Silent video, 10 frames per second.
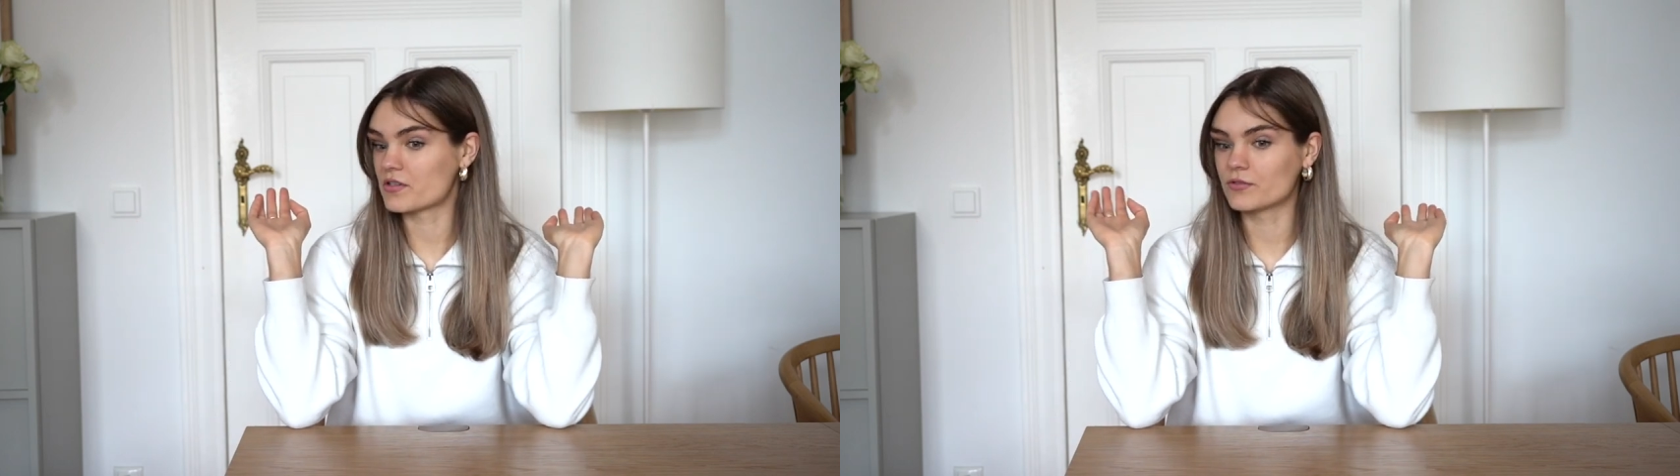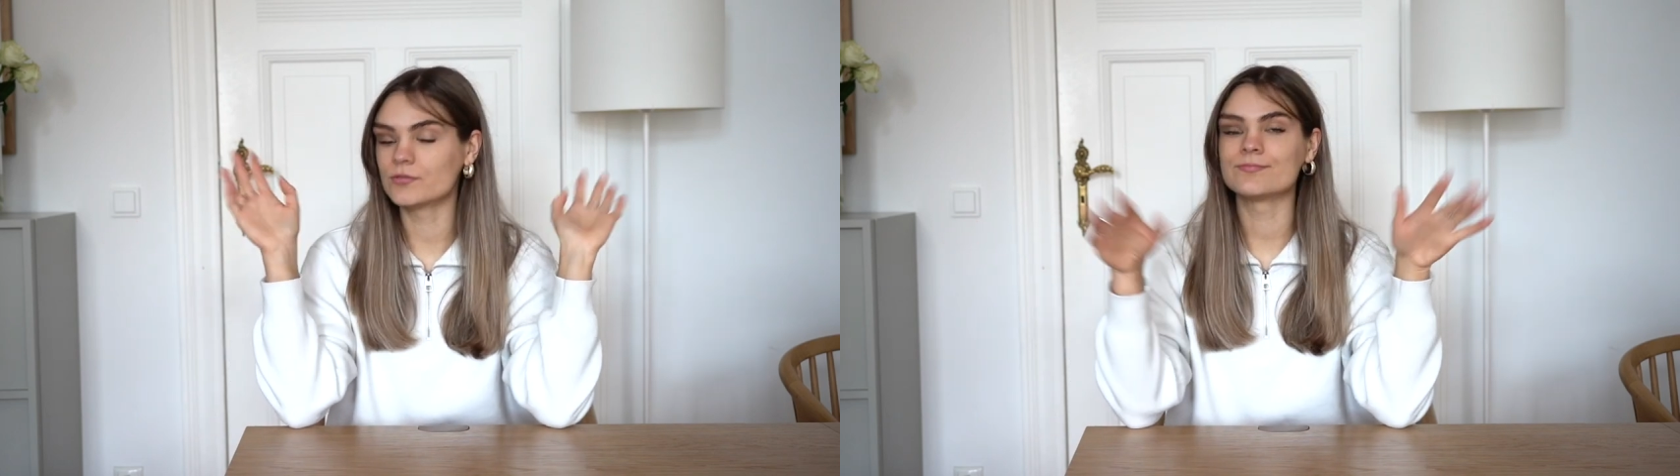
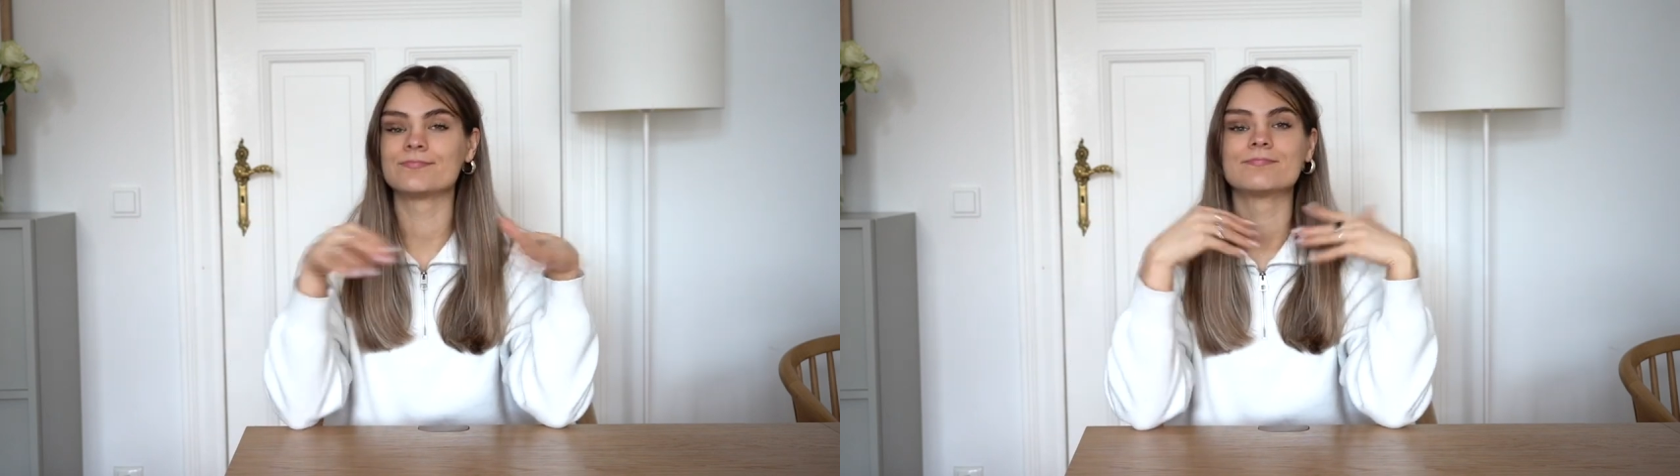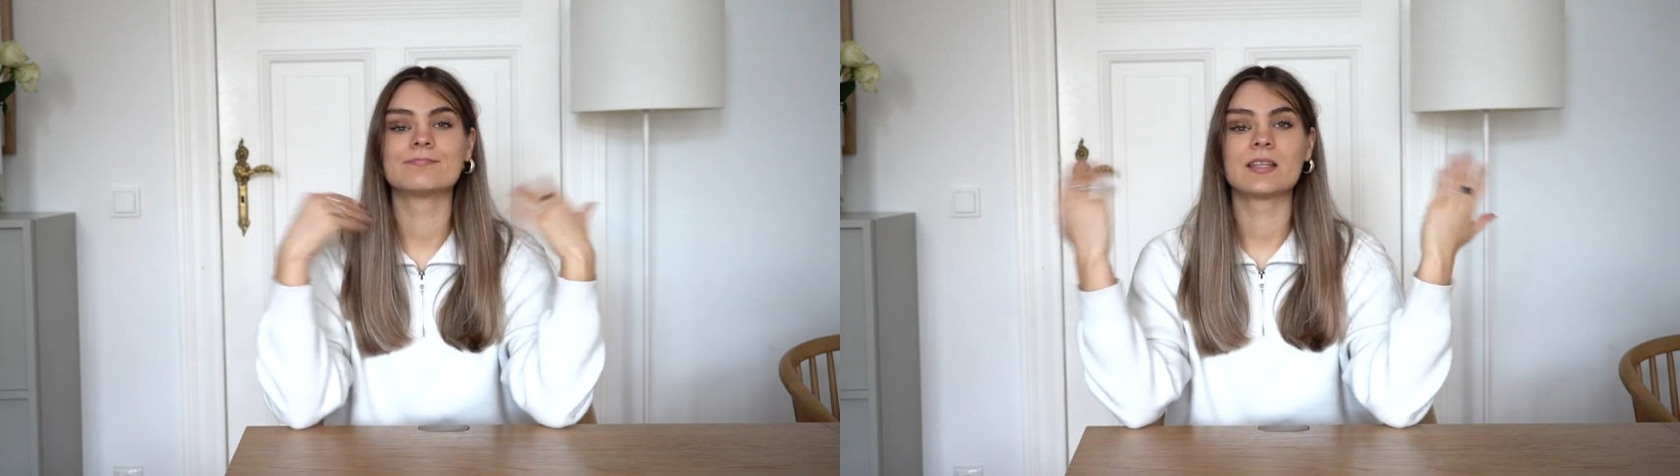ado,
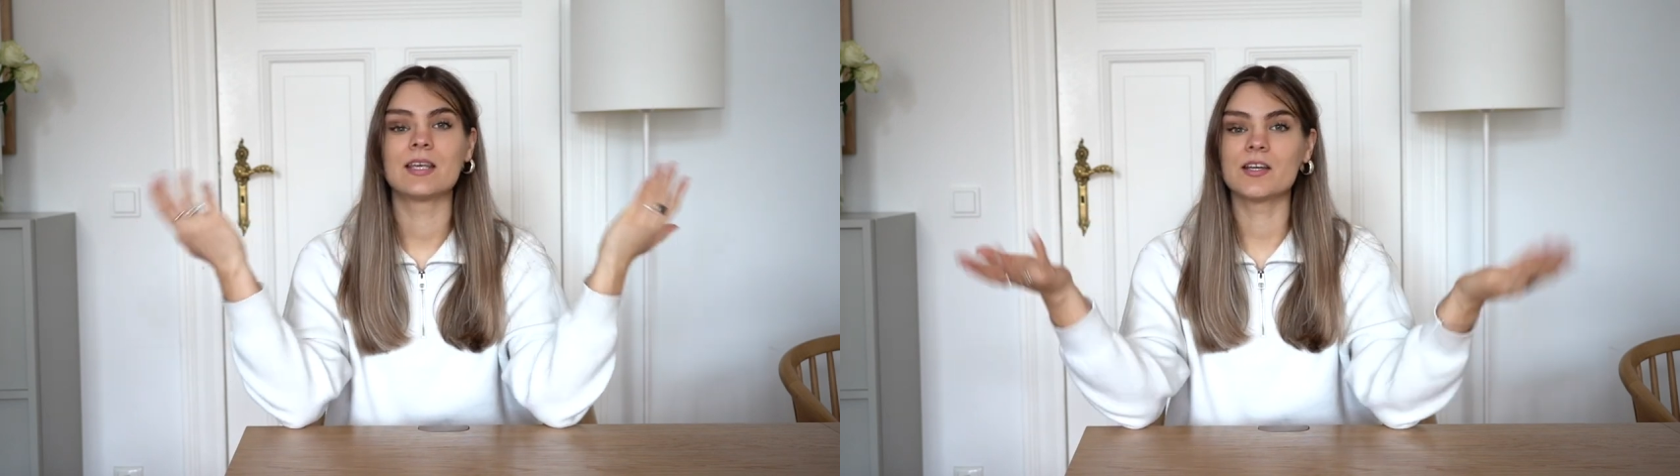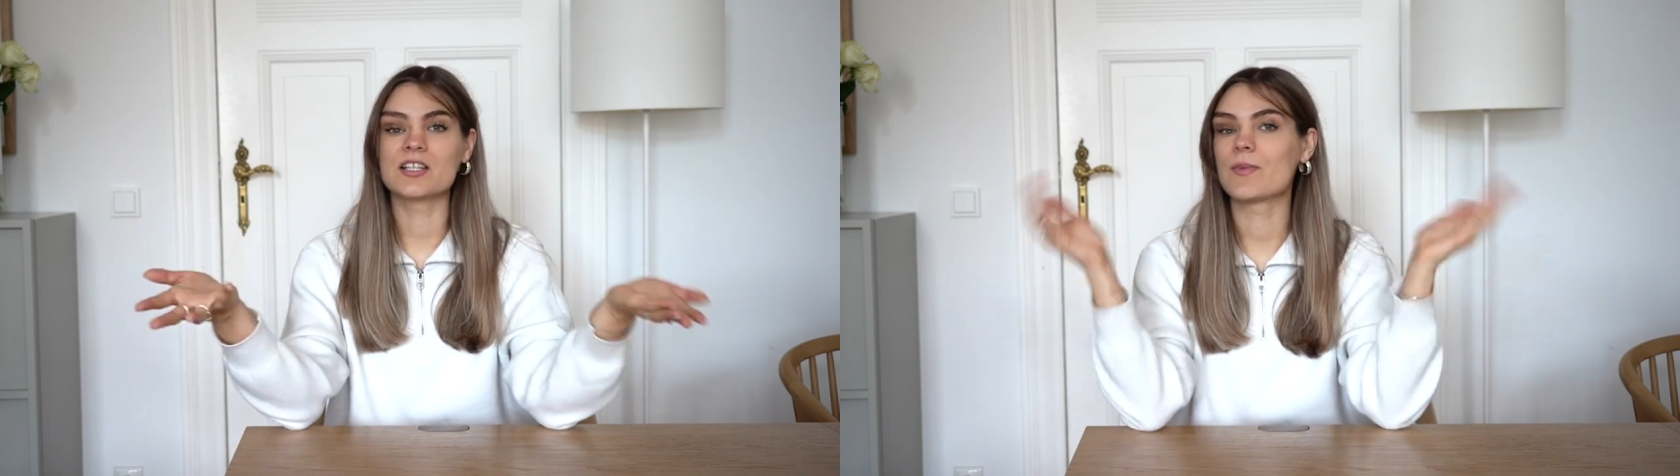
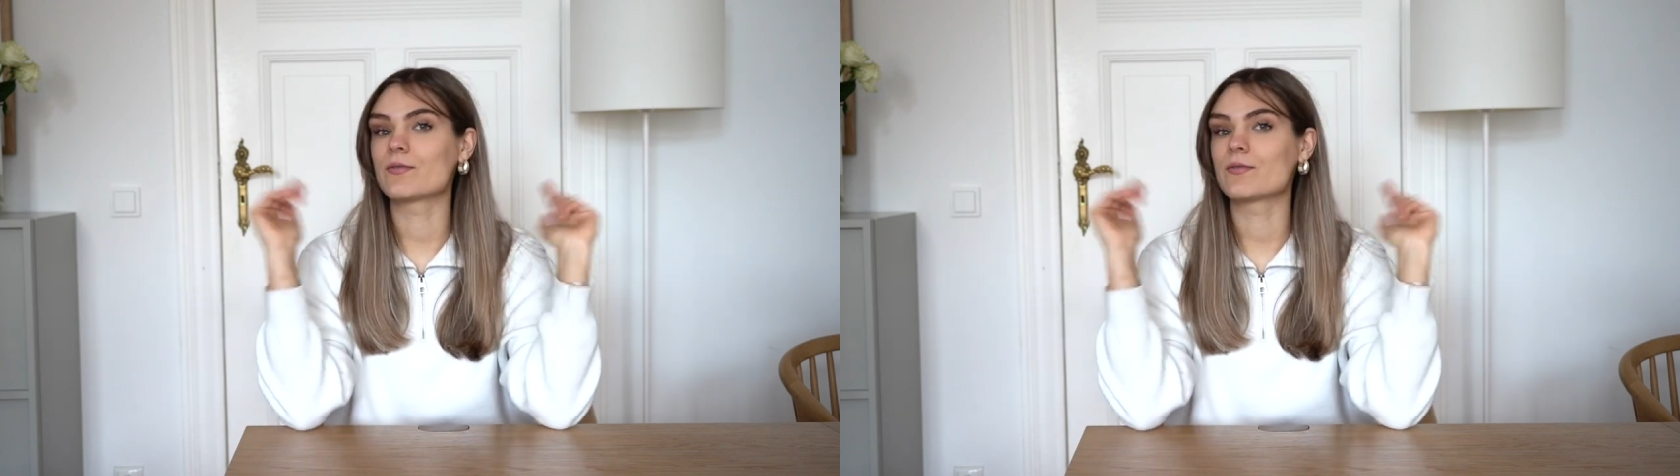here's my